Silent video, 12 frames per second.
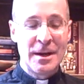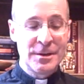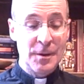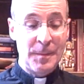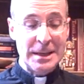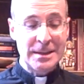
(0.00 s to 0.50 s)

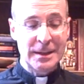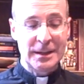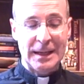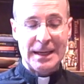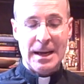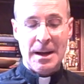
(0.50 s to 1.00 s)
So
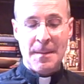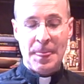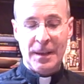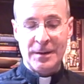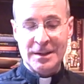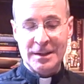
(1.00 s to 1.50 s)
basically, um,
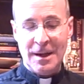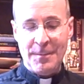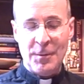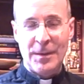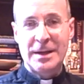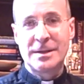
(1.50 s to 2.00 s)
there's a
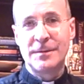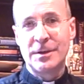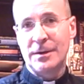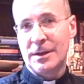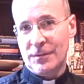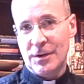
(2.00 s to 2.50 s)
couple ways of
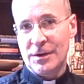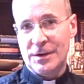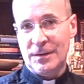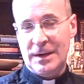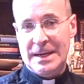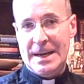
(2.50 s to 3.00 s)
doing the
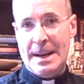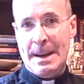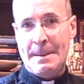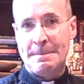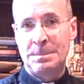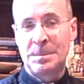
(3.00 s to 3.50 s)
rosary.
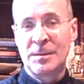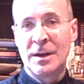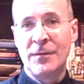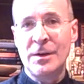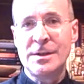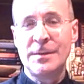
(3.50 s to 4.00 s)
Um,
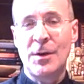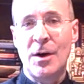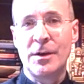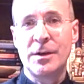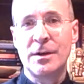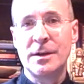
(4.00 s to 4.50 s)
first of
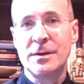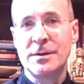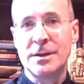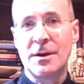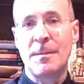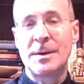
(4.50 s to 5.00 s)
all, you can
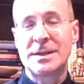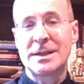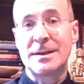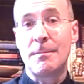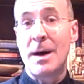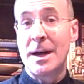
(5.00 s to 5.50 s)
use it almost
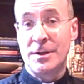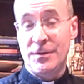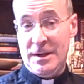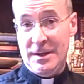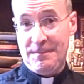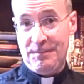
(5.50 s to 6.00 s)
as a
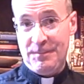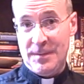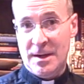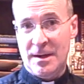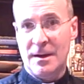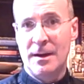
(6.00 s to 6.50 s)
mantra
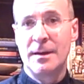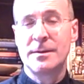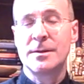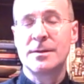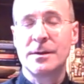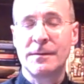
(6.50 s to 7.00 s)
uh,
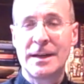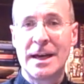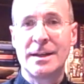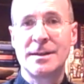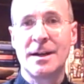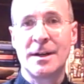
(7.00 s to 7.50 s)
to sort of
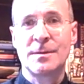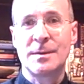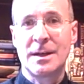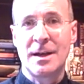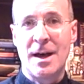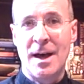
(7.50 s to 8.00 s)
get in touch
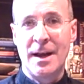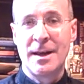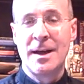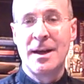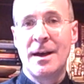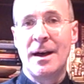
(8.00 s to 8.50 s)
with God.
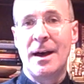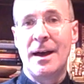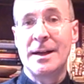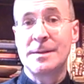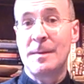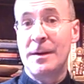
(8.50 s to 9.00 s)
Uh,
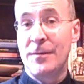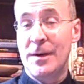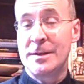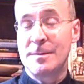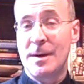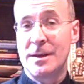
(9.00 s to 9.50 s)
as my
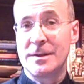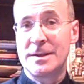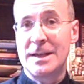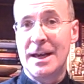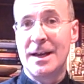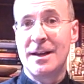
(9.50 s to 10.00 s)
friend's mother
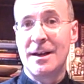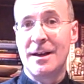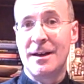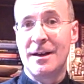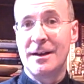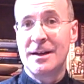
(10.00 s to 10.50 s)
said,
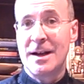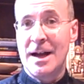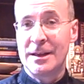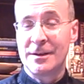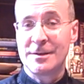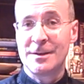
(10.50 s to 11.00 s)
uh,
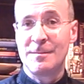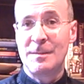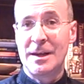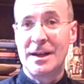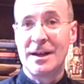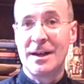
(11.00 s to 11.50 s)
God looks at
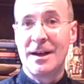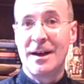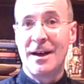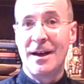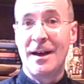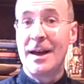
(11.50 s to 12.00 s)
me
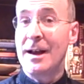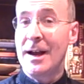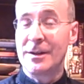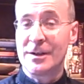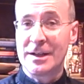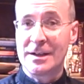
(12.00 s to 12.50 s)
uh, and I
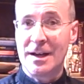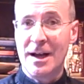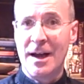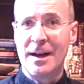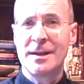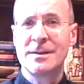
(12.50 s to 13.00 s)
look at
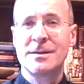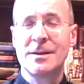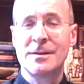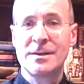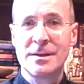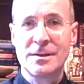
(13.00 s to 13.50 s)
God. And
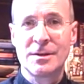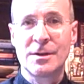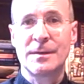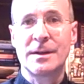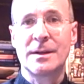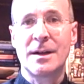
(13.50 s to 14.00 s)
so it's just sort
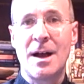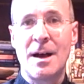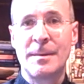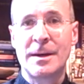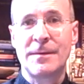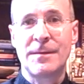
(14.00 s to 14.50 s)
of a
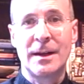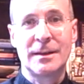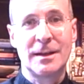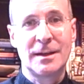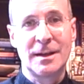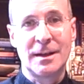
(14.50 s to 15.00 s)
calming effect
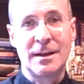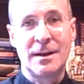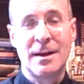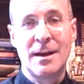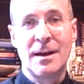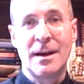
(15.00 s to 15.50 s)
that can
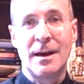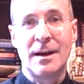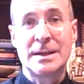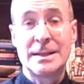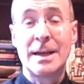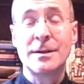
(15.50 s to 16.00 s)

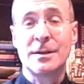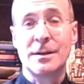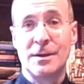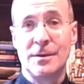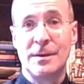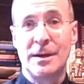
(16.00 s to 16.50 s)
center
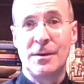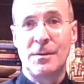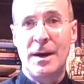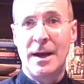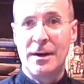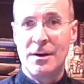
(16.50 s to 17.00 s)
you in a
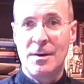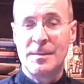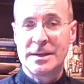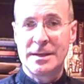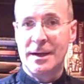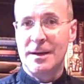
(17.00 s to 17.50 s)
way,
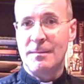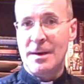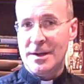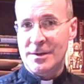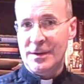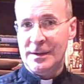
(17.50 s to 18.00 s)
almost like a
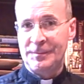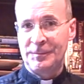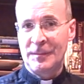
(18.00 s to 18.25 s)
mantra.